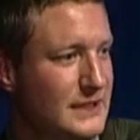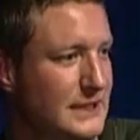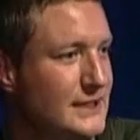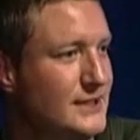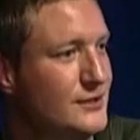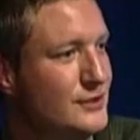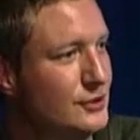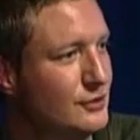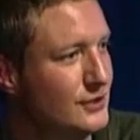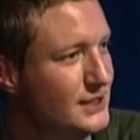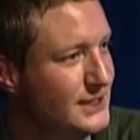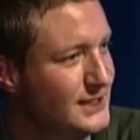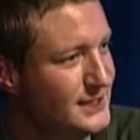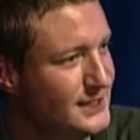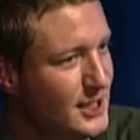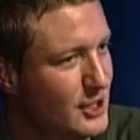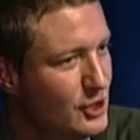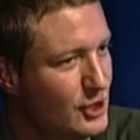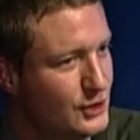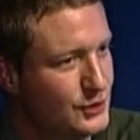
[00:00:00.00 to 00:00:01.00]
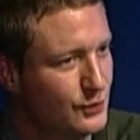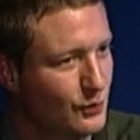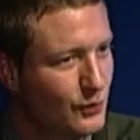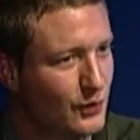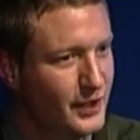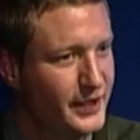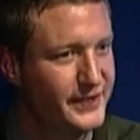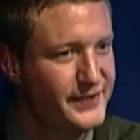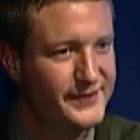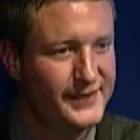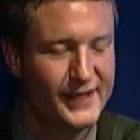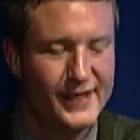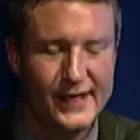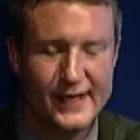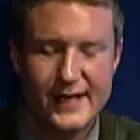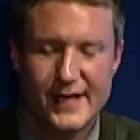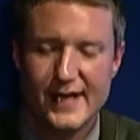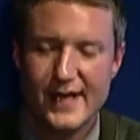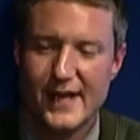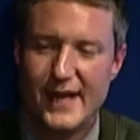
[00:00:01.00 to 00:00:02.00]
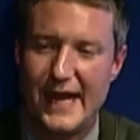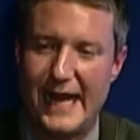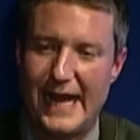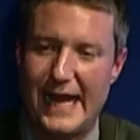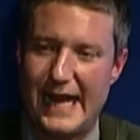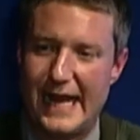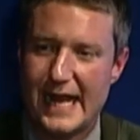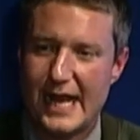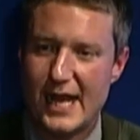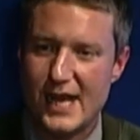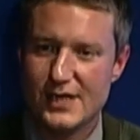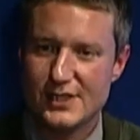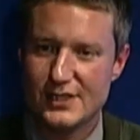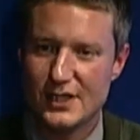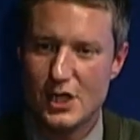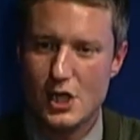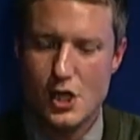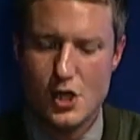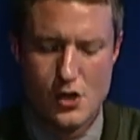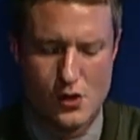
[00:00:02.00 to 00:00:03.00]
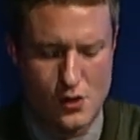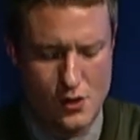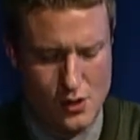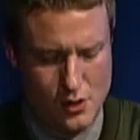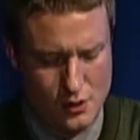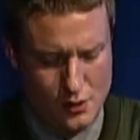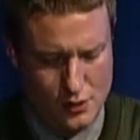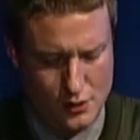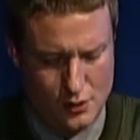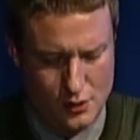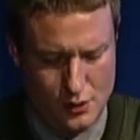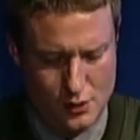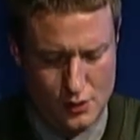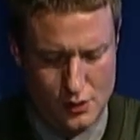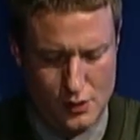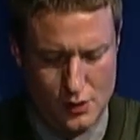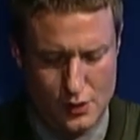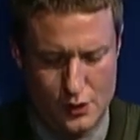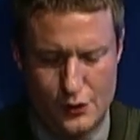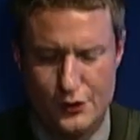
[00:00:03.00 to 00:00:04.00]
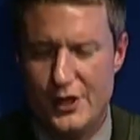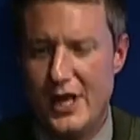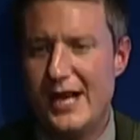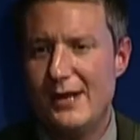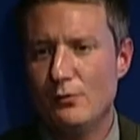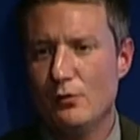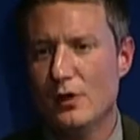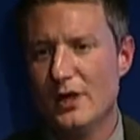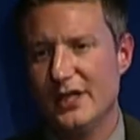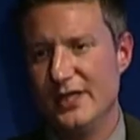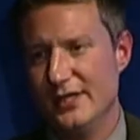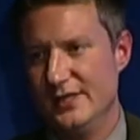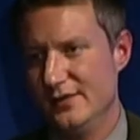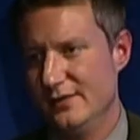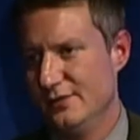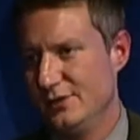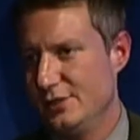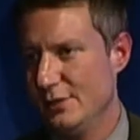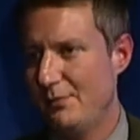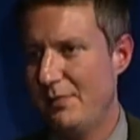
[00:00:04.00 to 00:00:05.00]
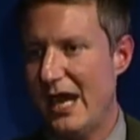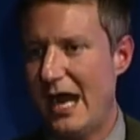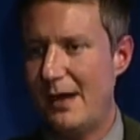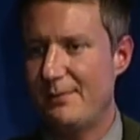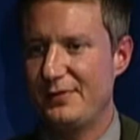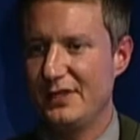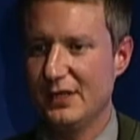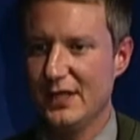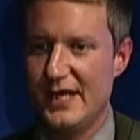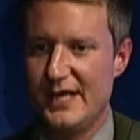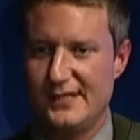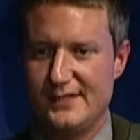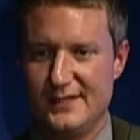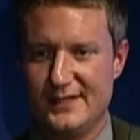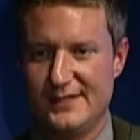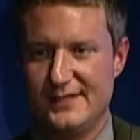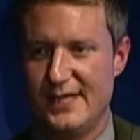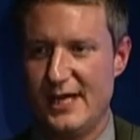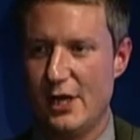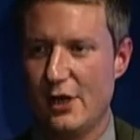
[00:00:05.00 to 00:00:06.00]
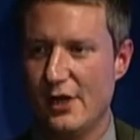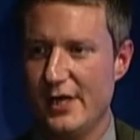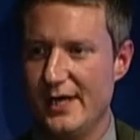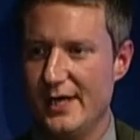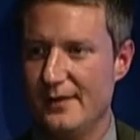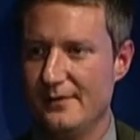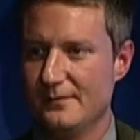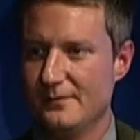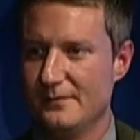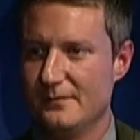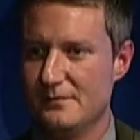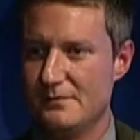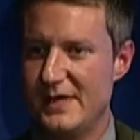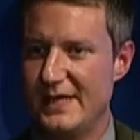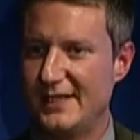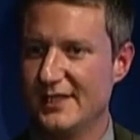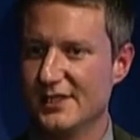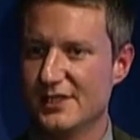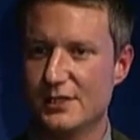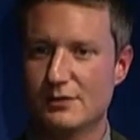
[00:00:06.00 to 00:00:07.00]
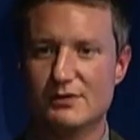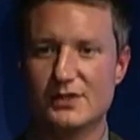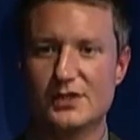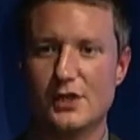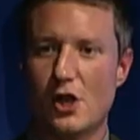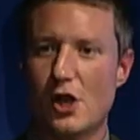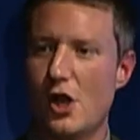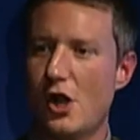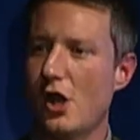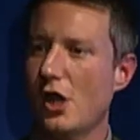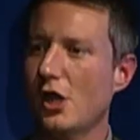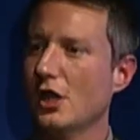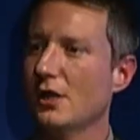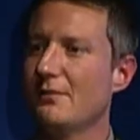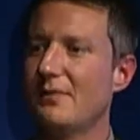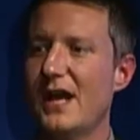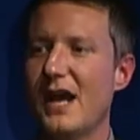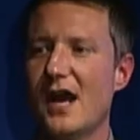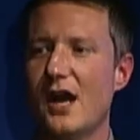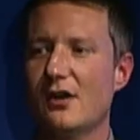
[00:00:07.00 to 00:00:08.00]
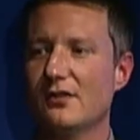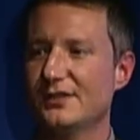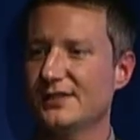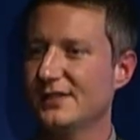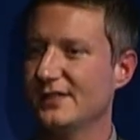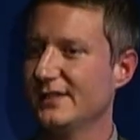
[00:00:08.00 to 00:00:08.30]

into these territories, and they wanted to populate this area because it was all about